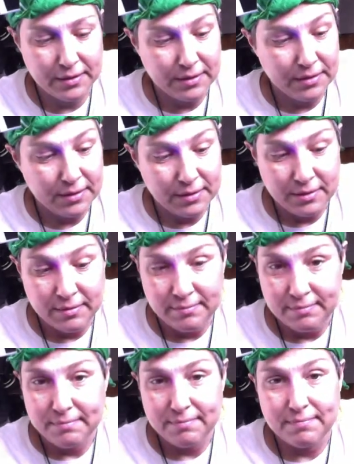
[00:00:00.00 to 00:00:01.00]

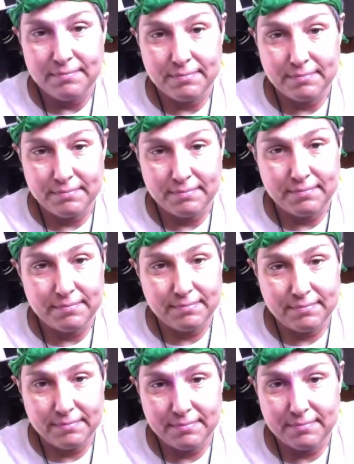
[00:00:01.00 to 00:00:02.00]

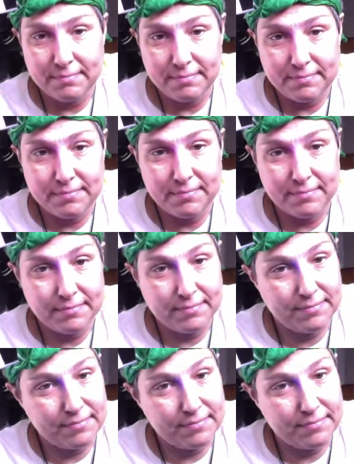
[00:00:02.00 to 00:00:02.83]
(silence)